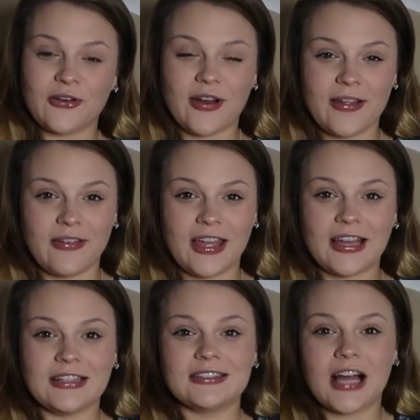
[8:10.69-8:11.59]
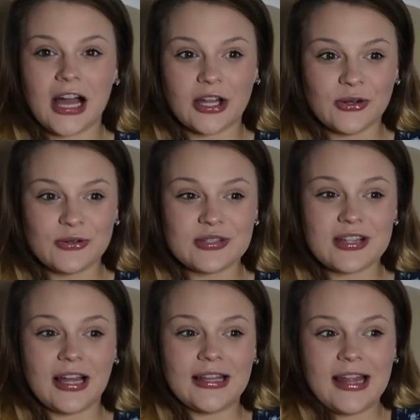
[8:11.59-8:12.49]
craving tacos
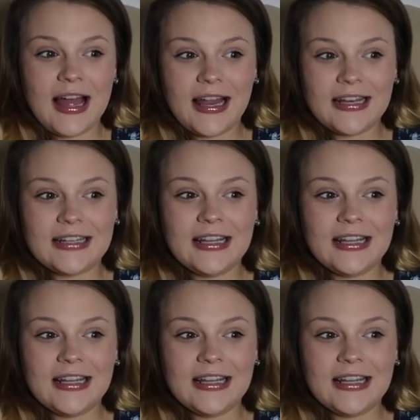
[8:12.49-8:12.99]
a lot